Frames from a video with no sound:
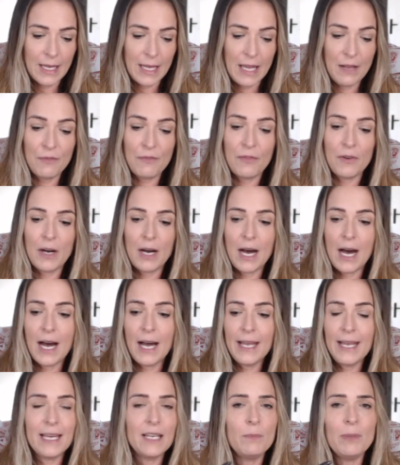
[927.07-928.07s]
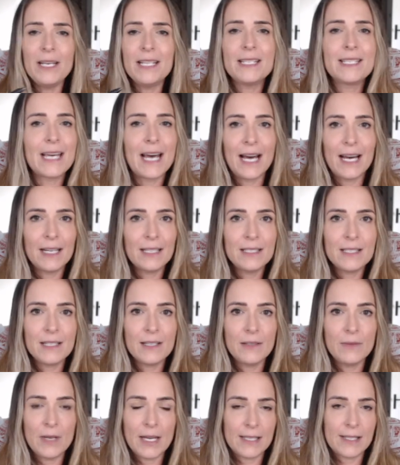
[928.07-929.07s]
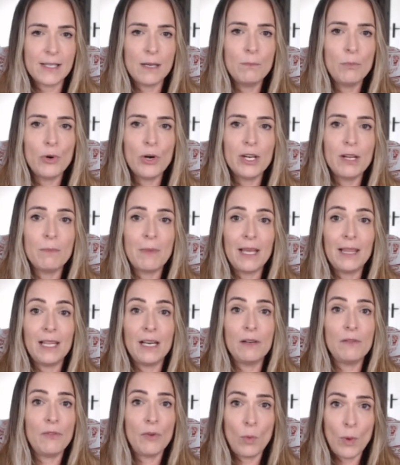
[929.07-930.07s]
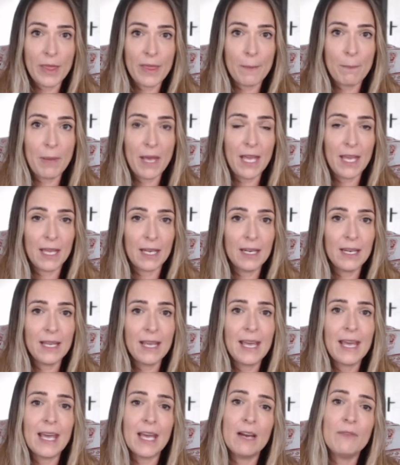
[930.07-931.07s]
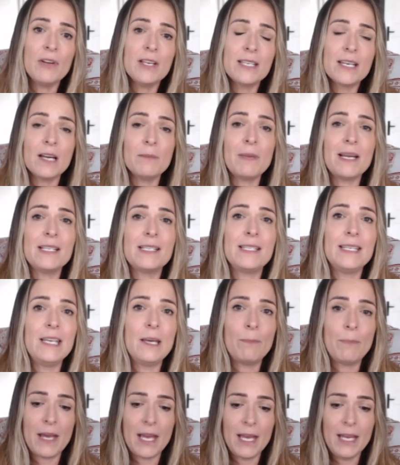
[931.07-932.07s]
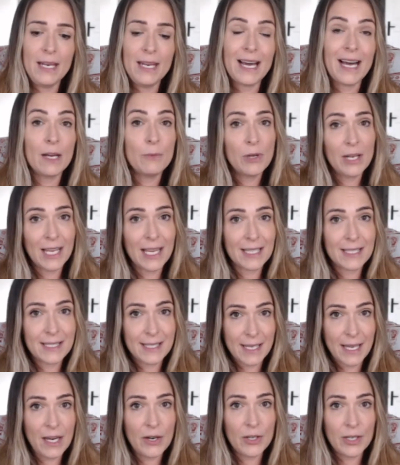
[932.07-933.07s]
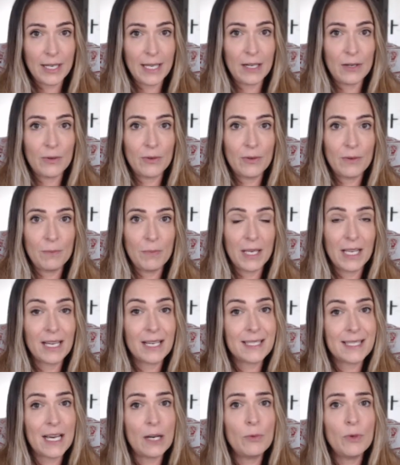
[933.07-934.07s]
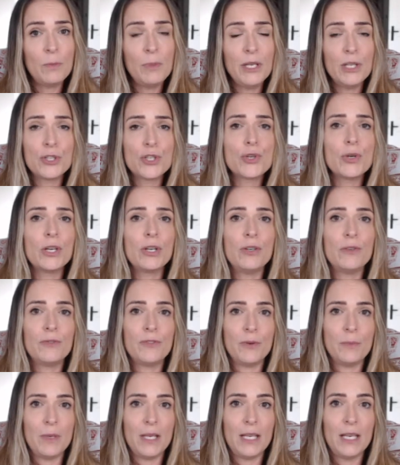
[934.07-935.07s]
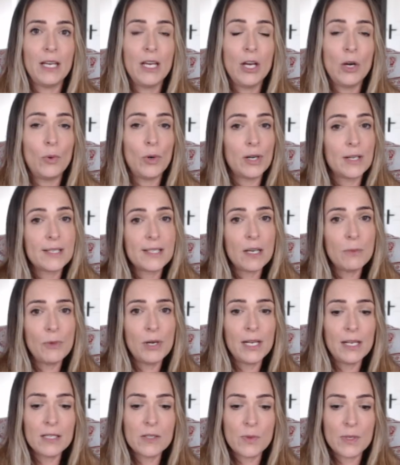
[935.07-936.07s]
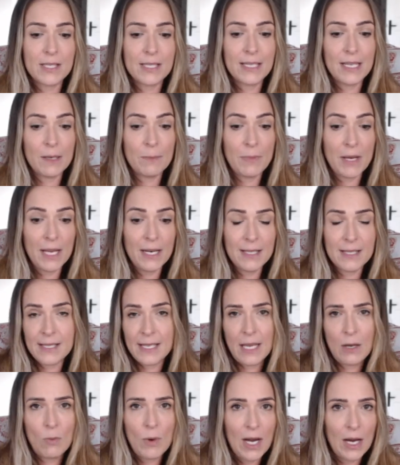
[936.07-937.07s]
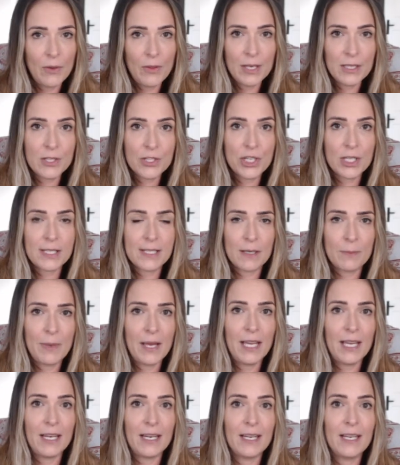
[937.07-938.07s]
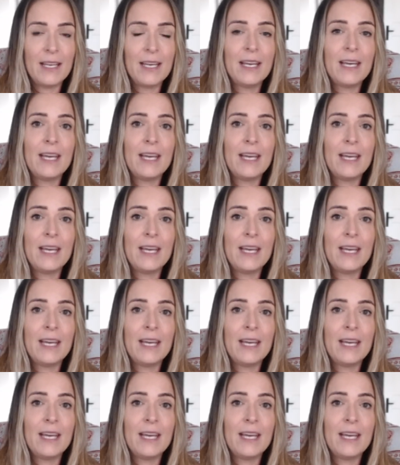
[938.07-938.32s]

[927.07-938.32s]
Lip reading: If I had been attacked at some point in my life with a pen, every time I see a pen, I would get scared now because that would be a trigger for me. Whereas someone else would see a pen and say, wow, that's just a pen.